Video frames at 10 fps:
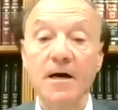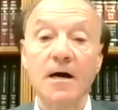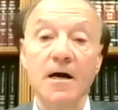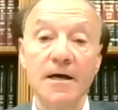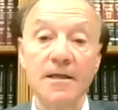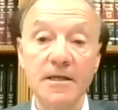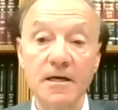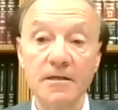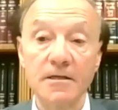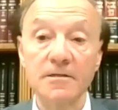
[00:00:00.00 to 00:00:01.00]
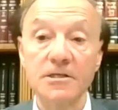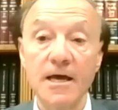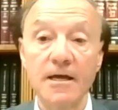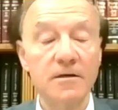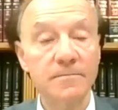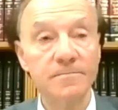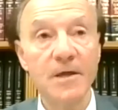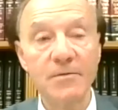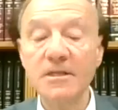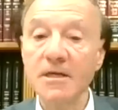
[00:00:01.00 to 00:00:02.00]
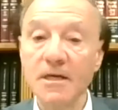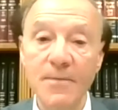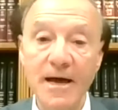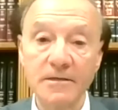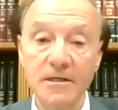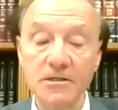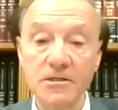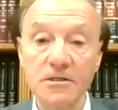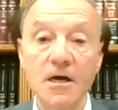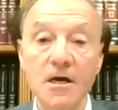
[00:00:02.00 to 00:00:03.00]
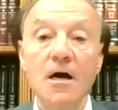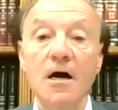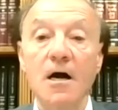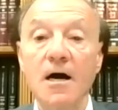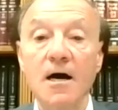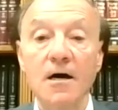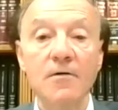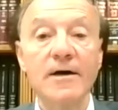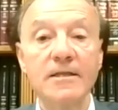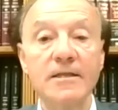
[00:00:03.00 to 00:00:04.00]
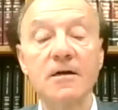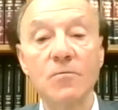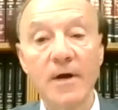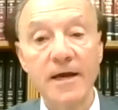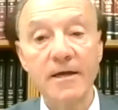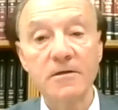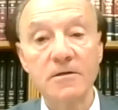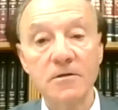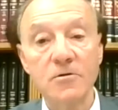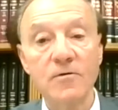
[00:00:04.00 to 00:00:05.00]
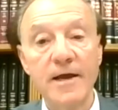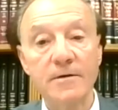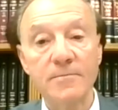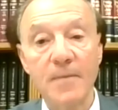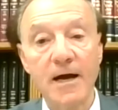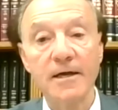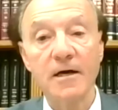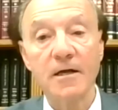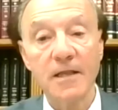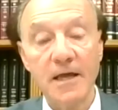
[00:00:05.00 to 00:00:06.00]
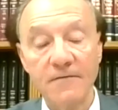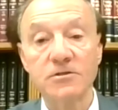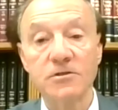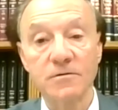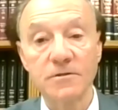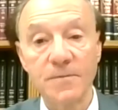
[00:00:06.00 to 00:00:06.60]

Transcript: they'll say, let me think about this. I think when I created my life insurance